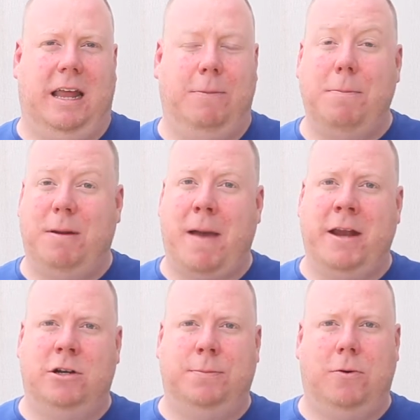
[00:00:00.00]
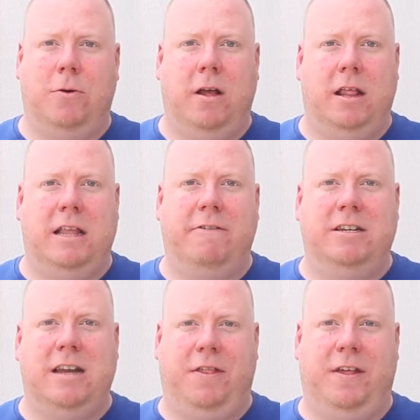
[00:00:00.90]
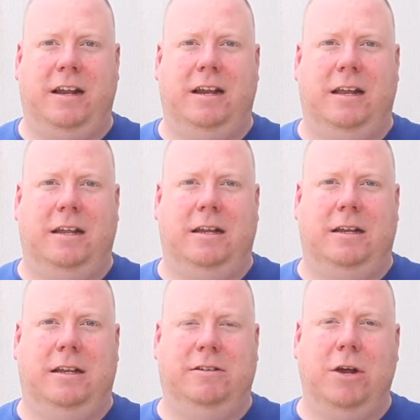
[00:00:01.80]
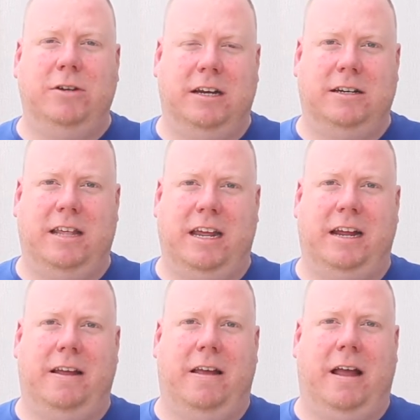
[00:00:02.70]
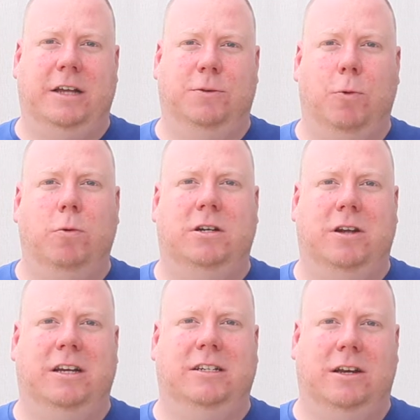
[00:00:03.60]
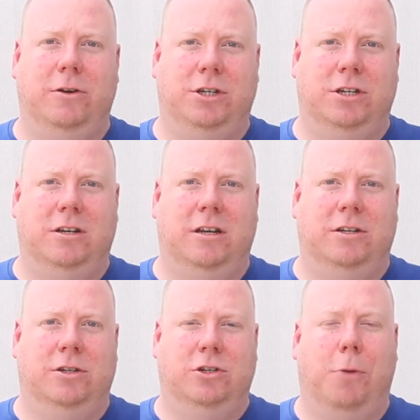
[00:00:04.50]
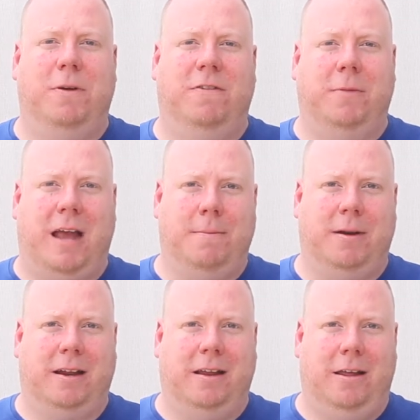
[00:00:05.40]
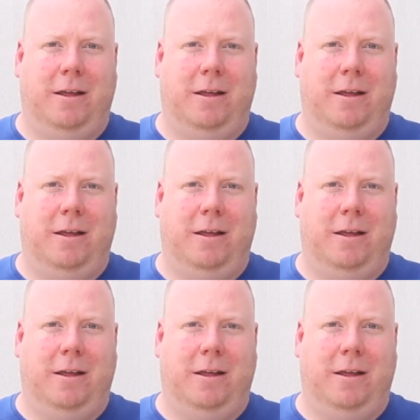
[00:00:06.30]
It won't be impenetrable. There is nothing, there's no such thing as a watertight solution to stop you from gambling.